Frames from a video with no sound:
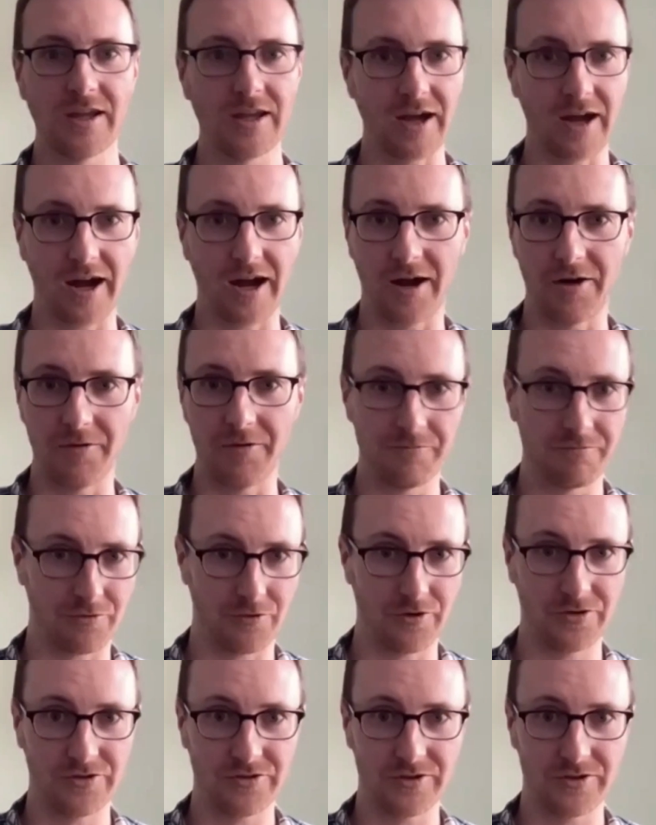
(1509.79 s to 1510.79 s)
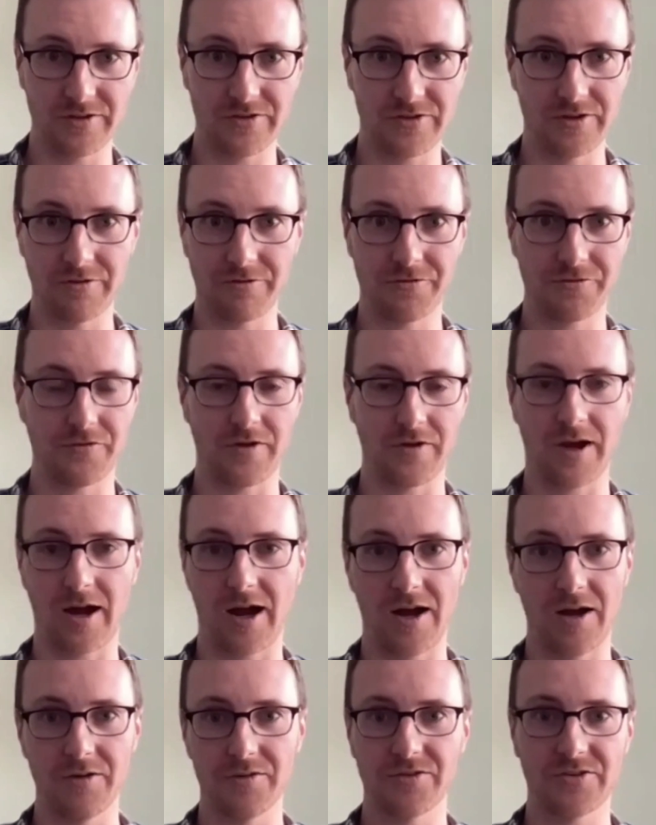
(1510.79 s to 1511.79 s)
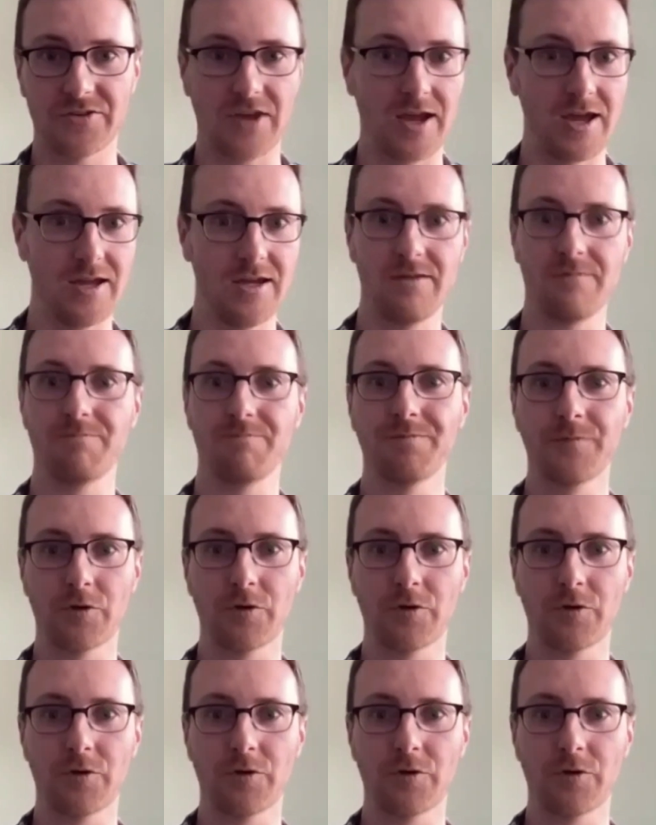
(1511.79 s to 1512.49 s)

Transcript: For instance, if say